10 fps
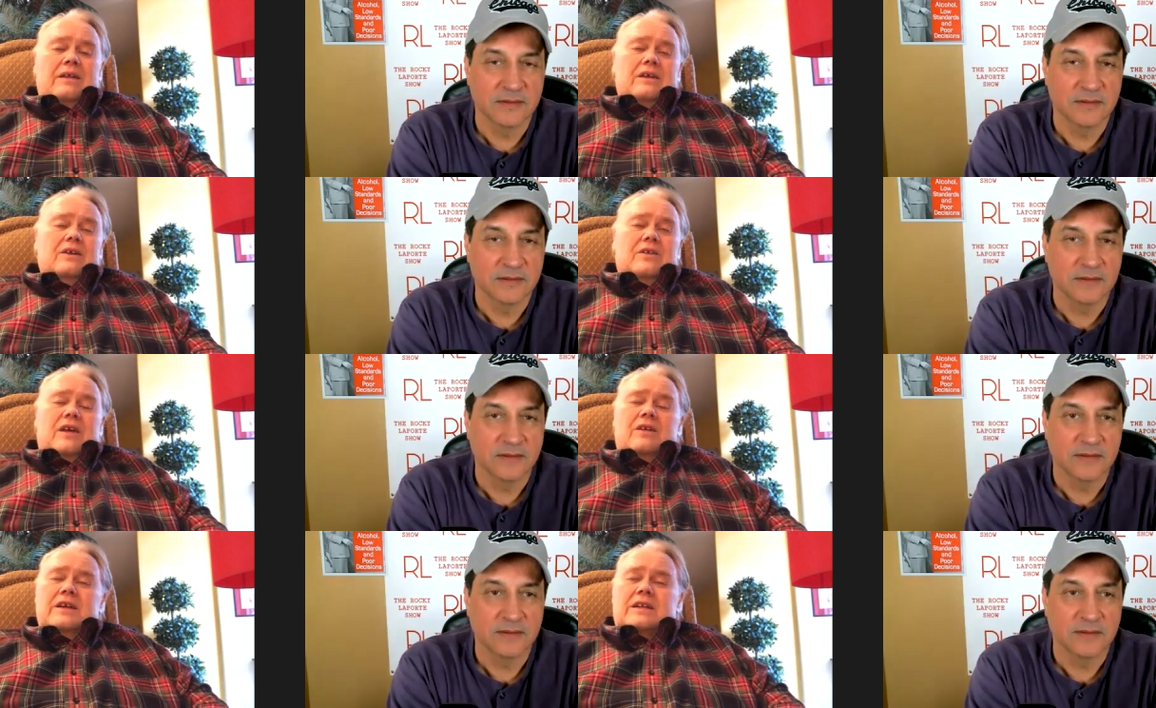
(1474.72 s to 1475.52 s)
Speaker 1: you know,
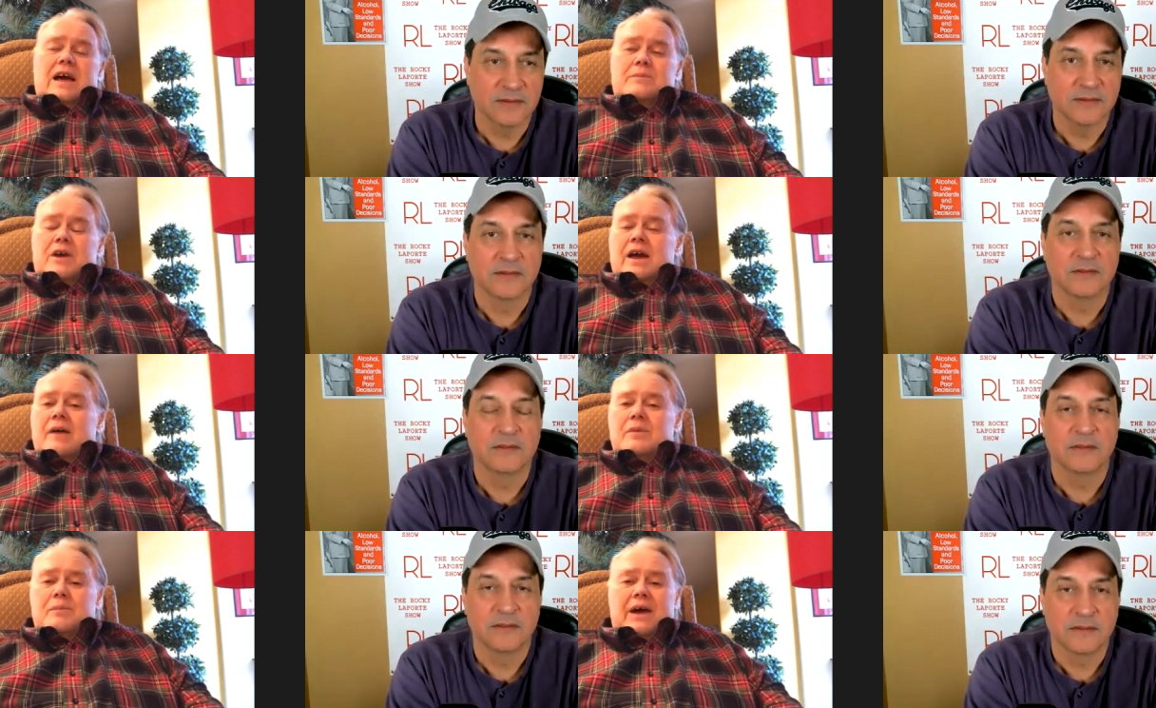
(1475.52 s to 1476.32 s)
the only time you
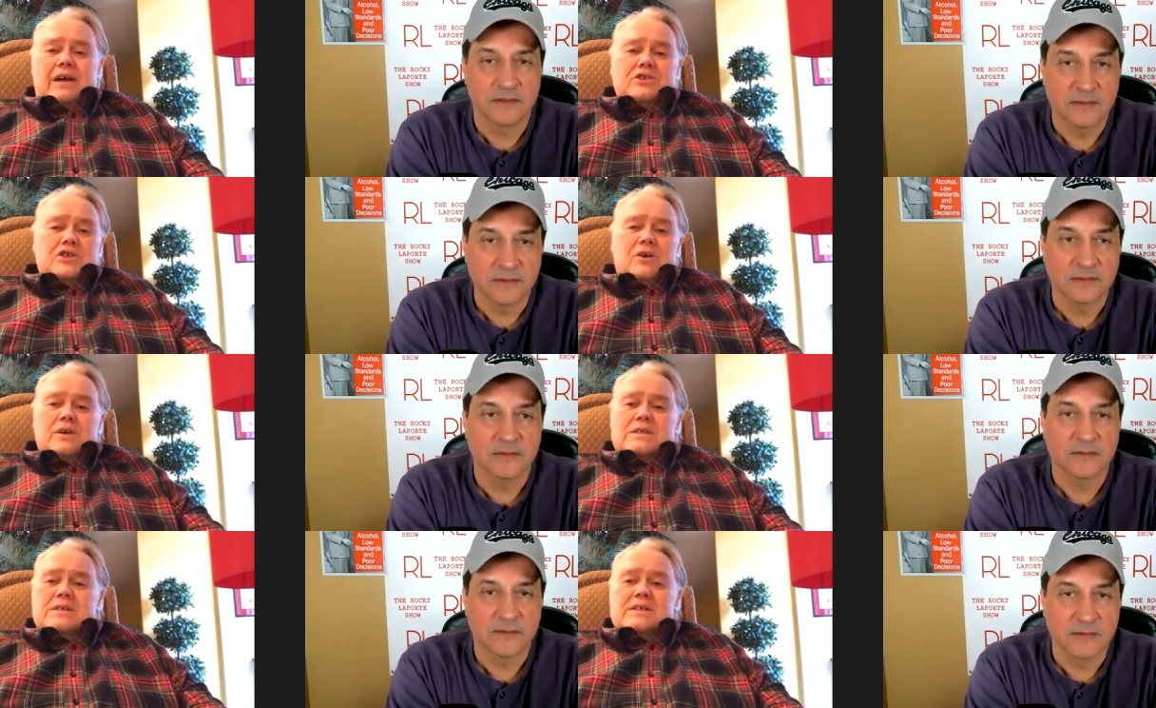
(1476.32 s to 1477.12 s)
have a bad
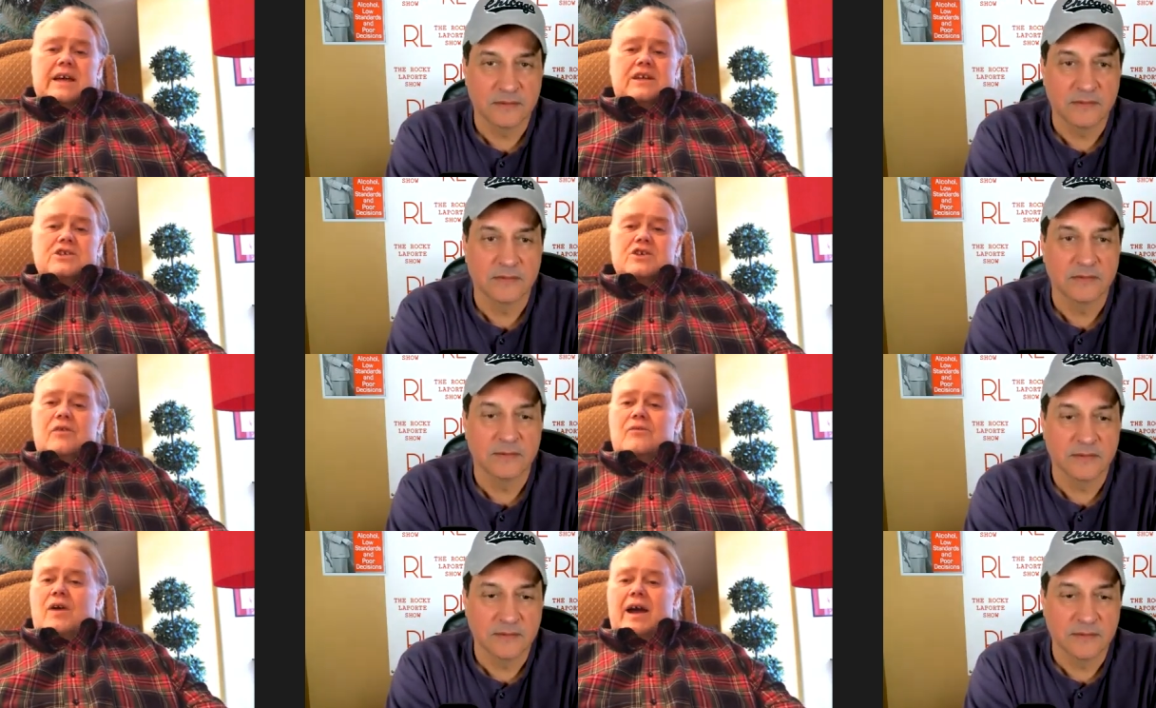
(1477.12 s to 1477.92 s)
show is the second
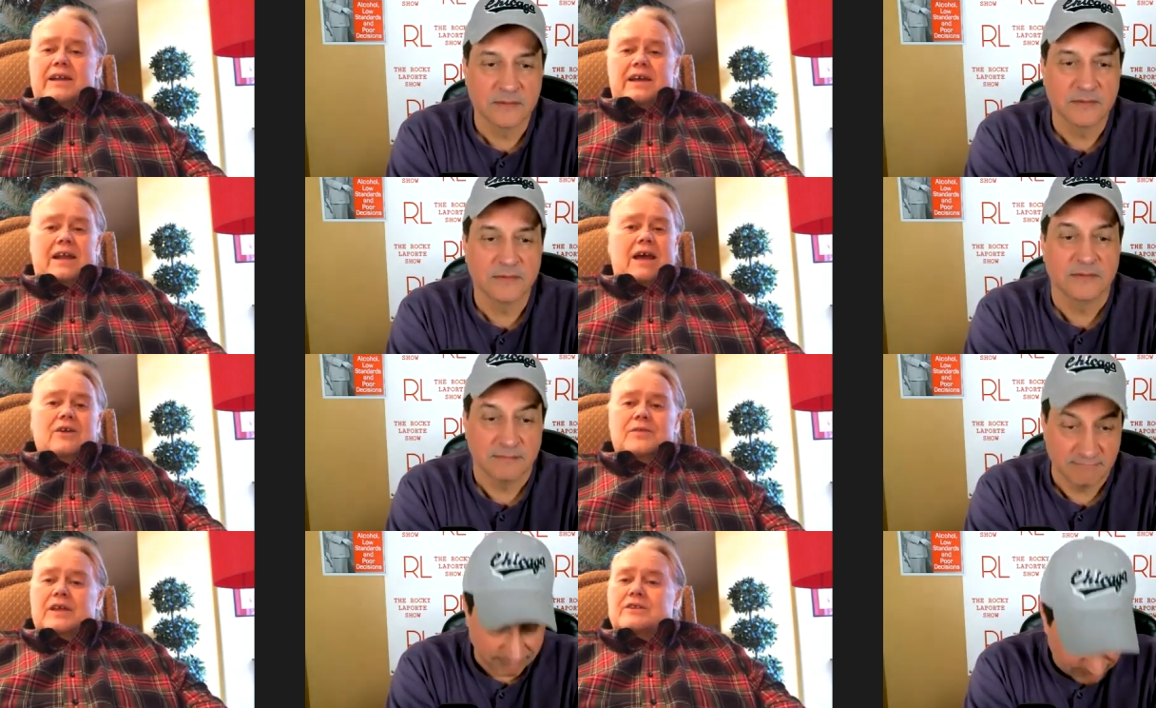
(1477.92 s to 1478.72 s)
show Friday, and
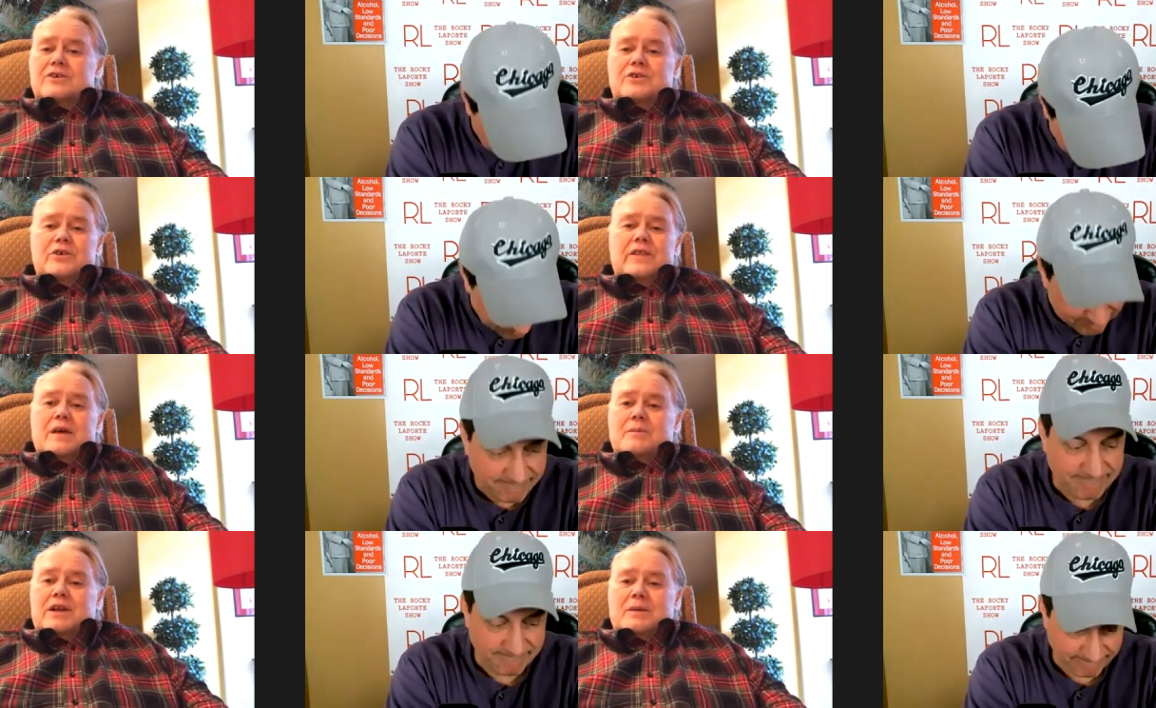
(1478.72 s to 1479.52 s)
I don't think they're
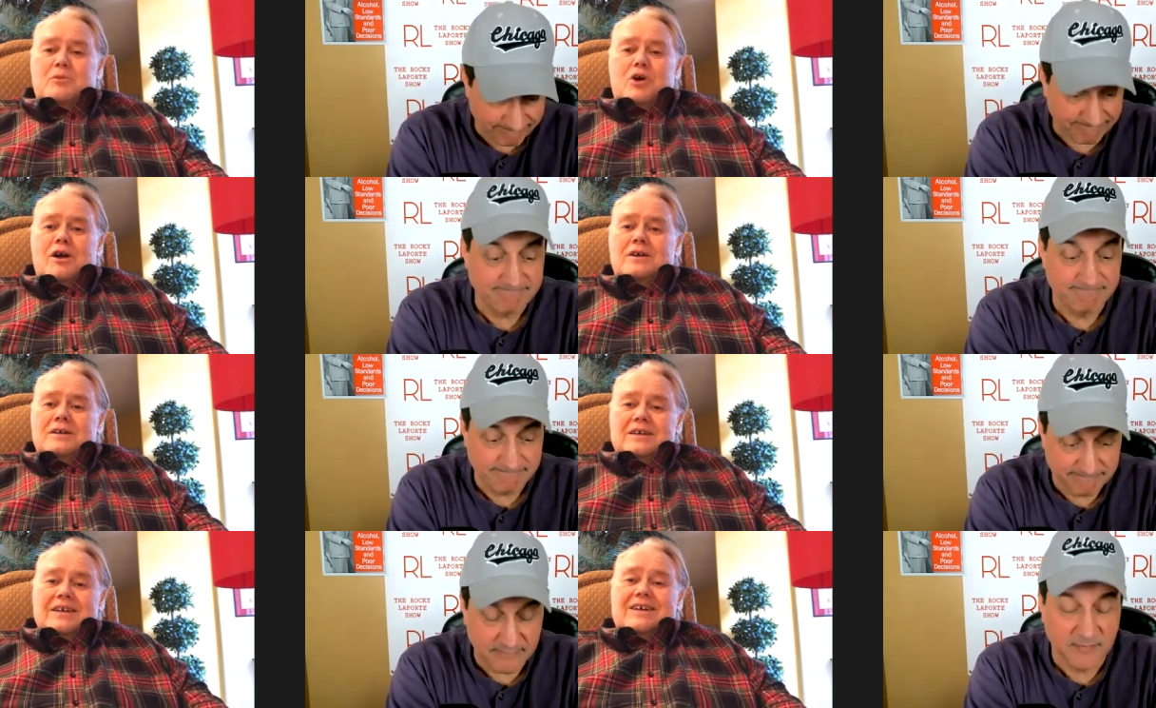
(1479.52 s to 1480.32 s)
doing them anymore.
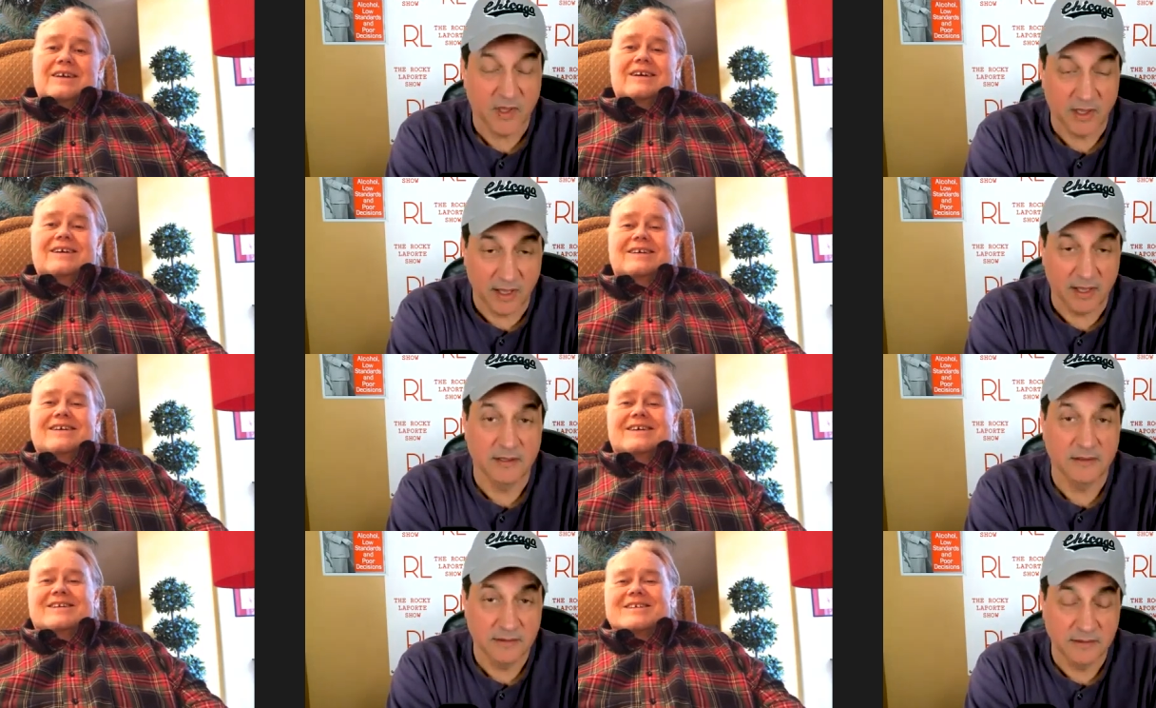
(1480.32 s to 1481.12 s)

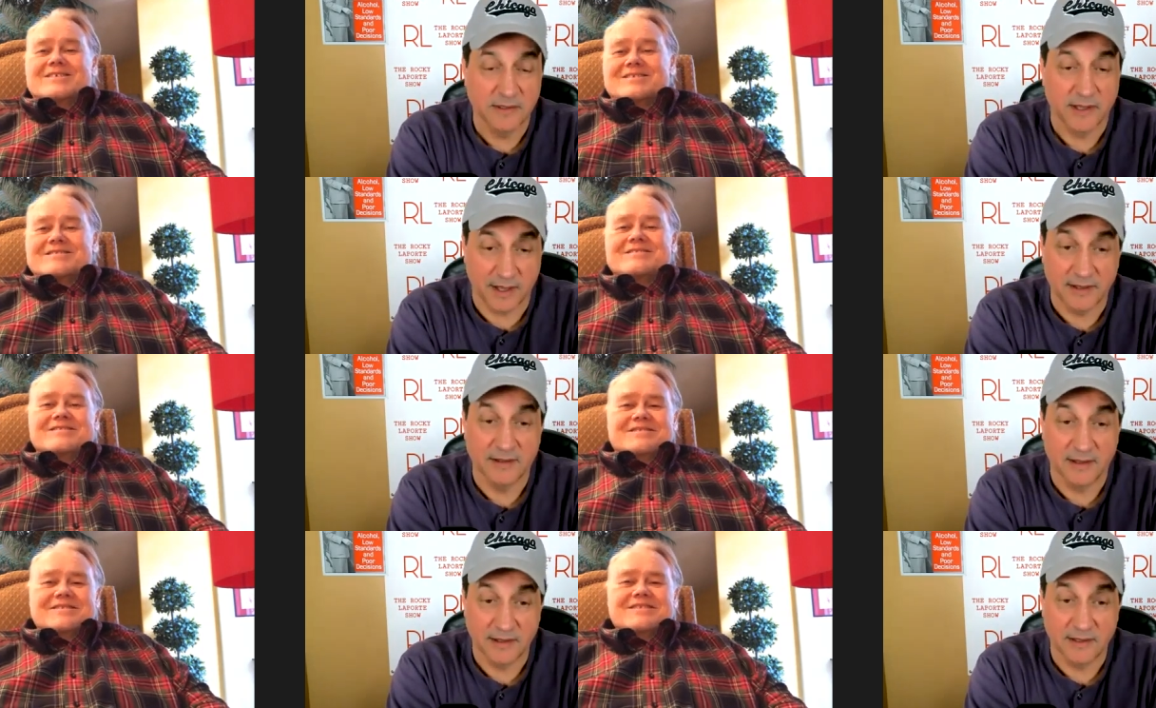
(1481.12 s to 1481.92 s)
Speaker 2: Yeah,
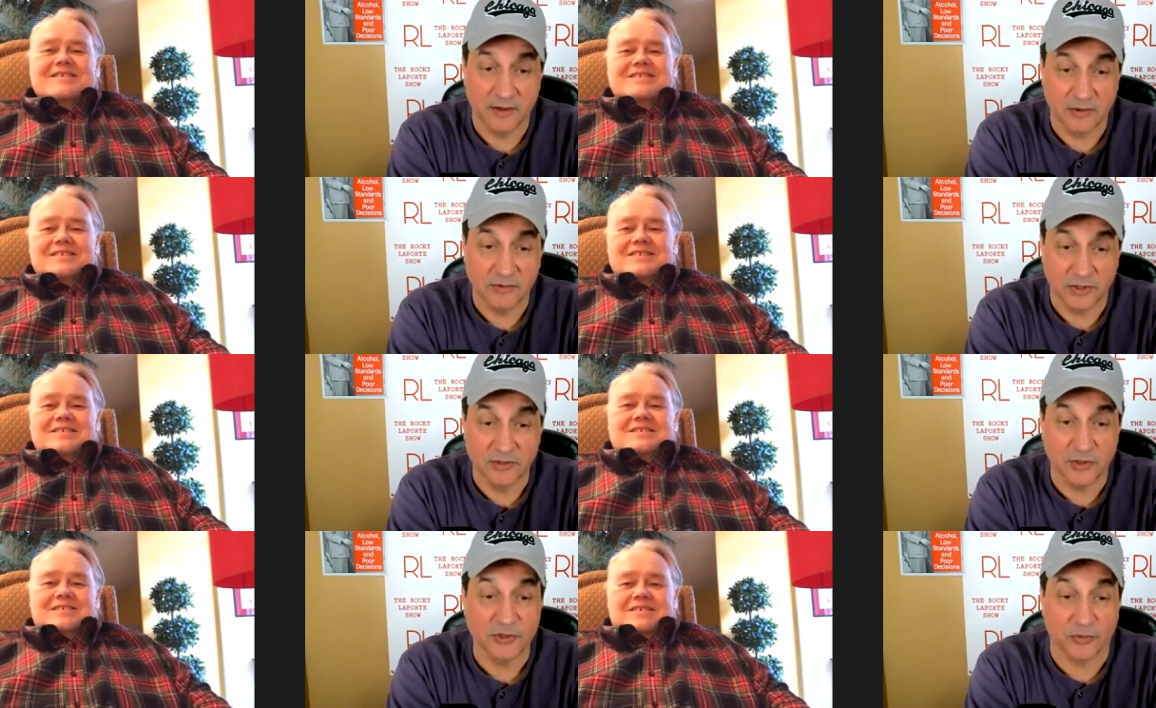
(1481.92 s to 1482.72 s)
yeah, I know.
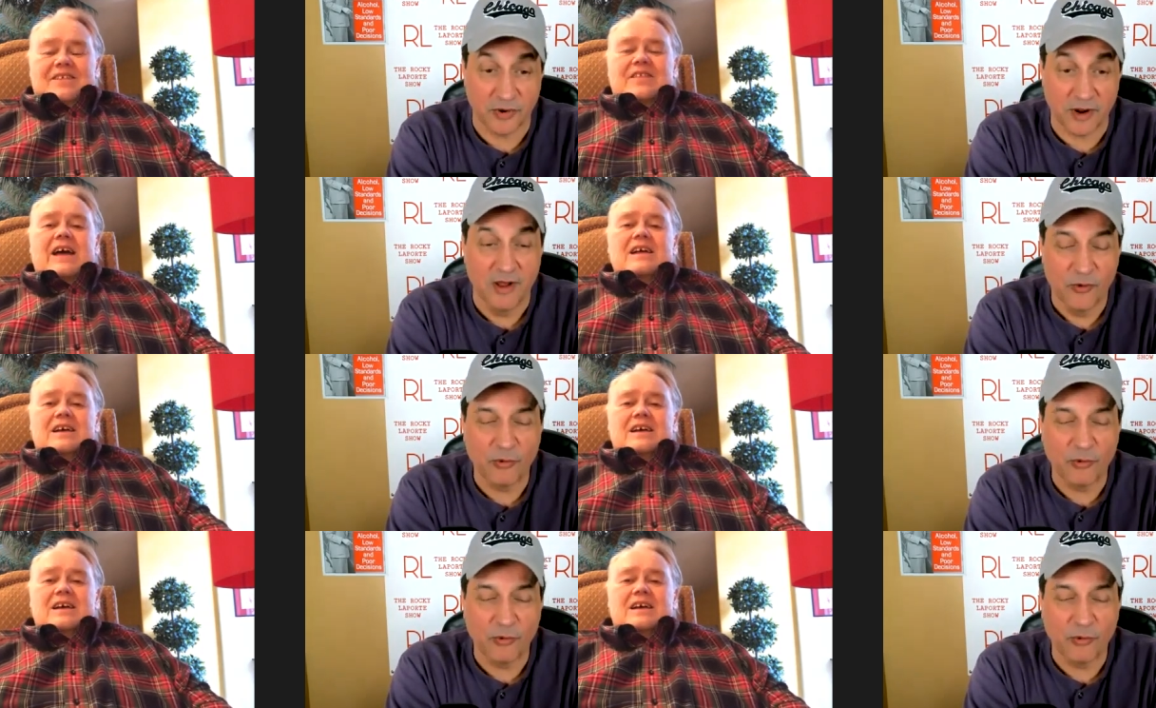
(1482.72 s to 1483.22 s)
Those, those are rough.